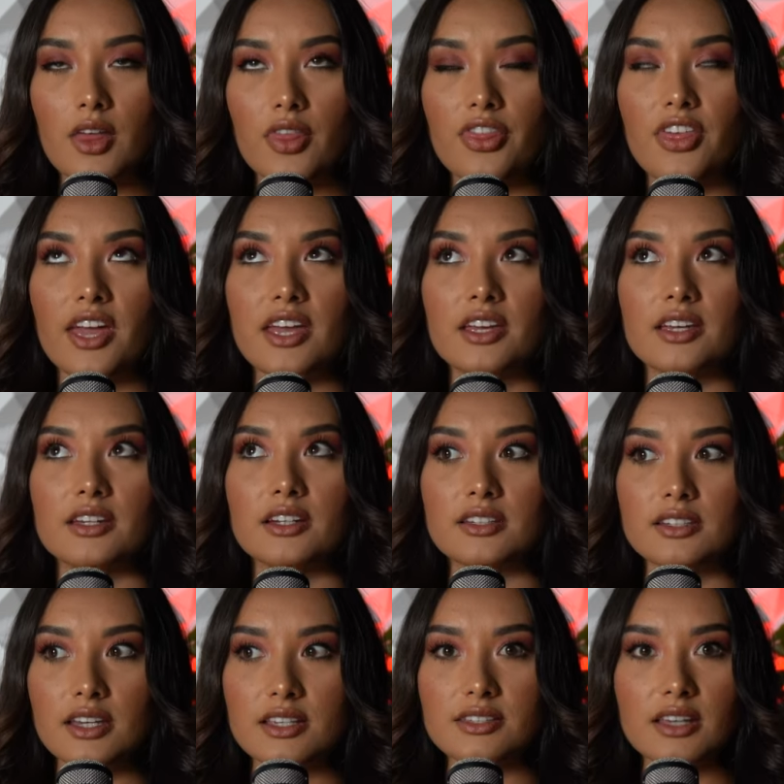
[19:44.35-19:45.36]
thank
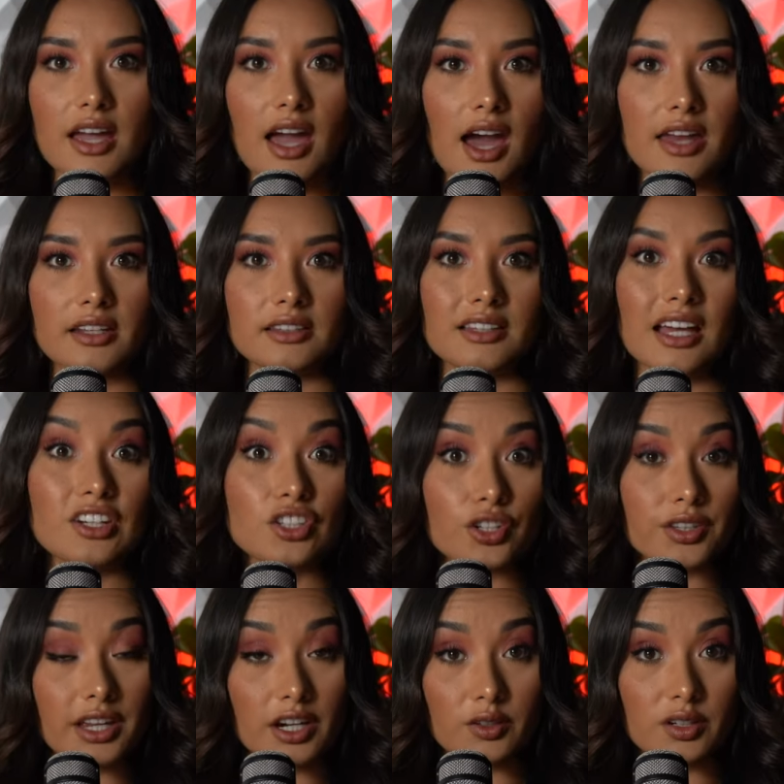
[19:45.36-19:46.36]
goodness I had a
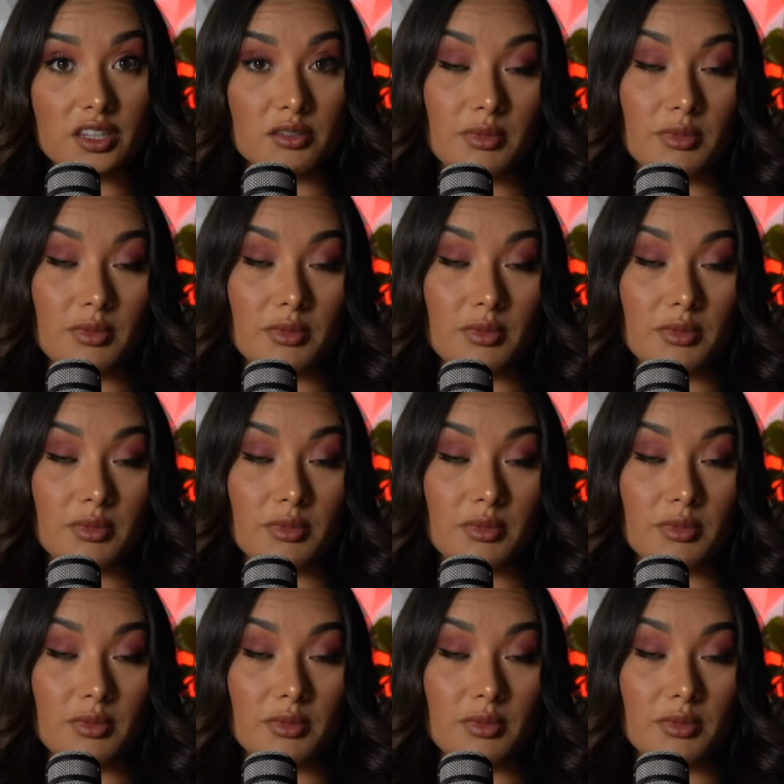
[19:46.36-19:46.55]
lender there with